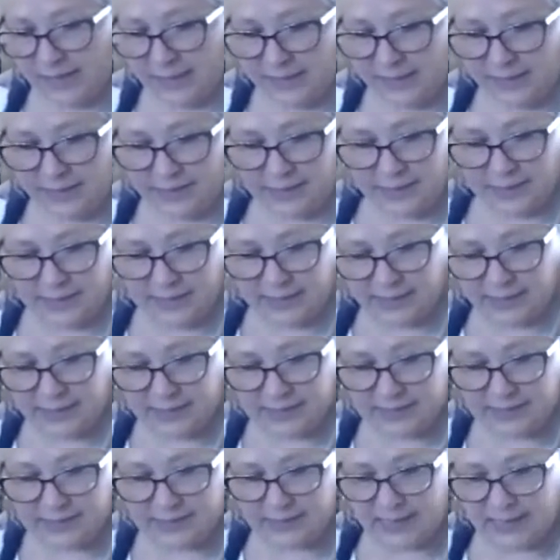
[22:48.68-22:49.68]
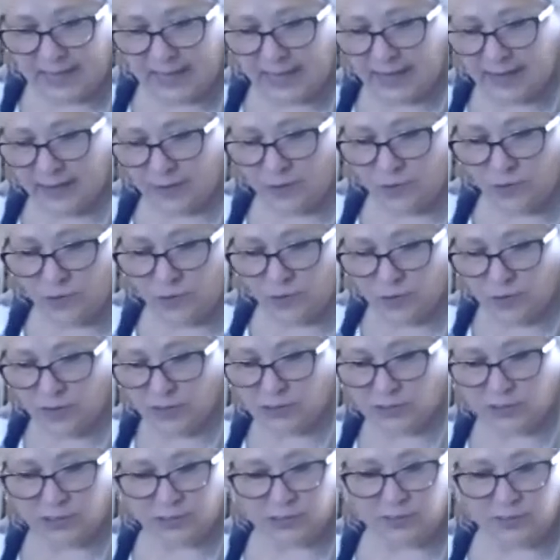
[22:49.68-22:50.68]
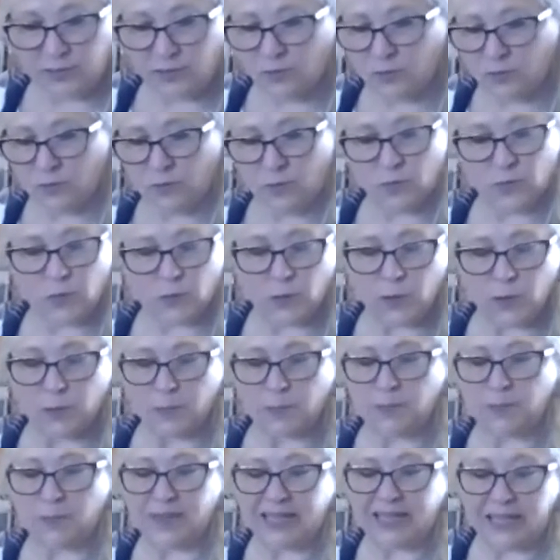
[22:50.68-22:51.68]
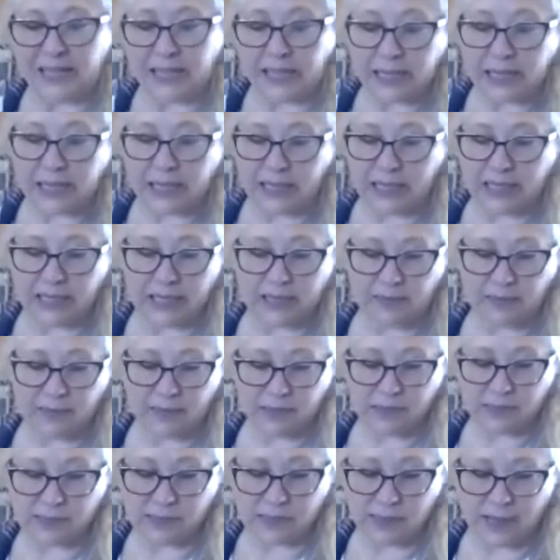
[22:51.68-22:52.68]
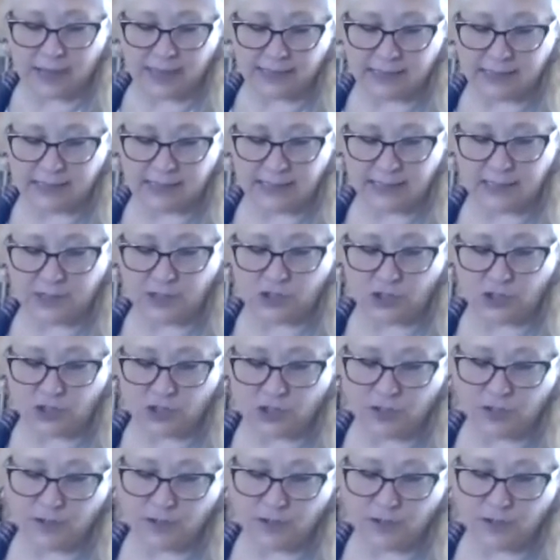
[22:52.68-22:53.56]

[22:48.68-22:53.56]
nice and cooked, no more pink in the sausage.